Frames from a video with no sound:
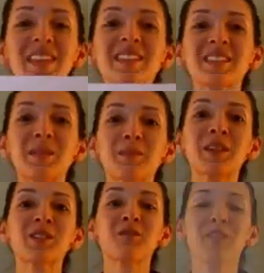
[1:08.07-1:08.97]
This is the
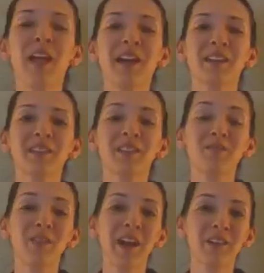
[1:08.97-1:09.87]
Russian flag, the
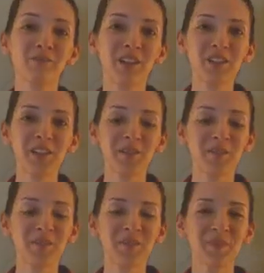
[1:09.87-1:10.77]
flag of Russia.
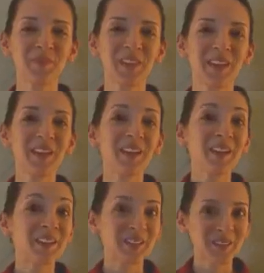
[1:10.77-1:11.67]

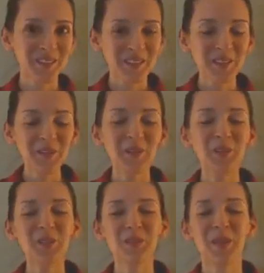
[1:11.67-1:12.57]
So I didn't go
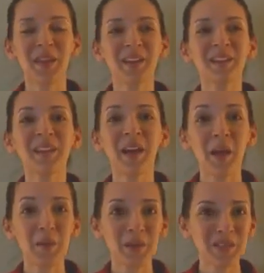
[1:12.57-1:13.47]
to Japan,
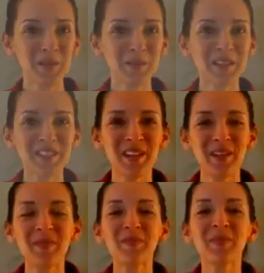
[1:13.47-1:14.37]
I went to
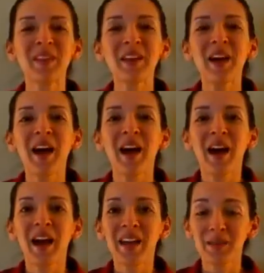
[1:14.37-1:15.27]
Russia.
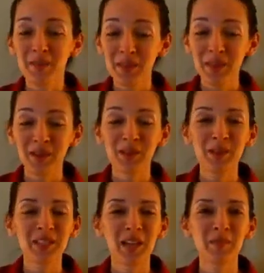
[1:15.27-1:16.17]
I had been there
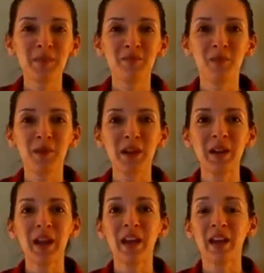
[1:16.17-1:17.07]
3 times
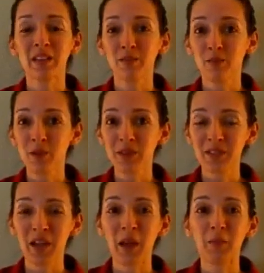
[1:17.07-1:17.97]
before, and the 4th
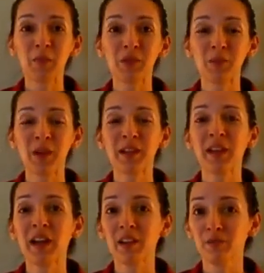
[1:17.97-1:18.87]
time was
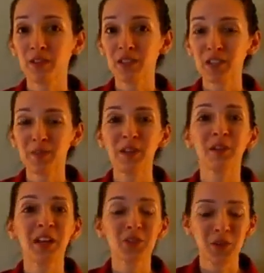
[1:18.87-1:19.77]
when I finished my
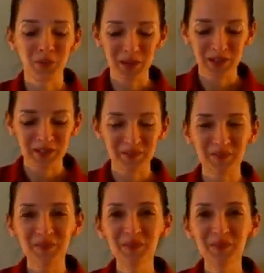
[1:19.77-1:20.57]
graduate work.